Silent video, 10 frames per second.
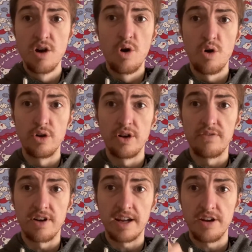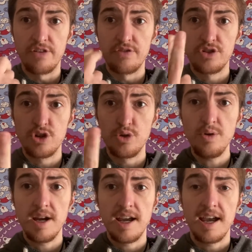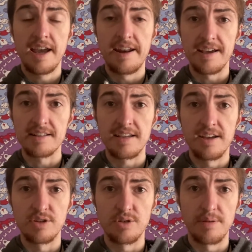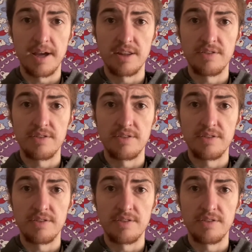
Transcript: hold it for a count of two, and exhale through the mouth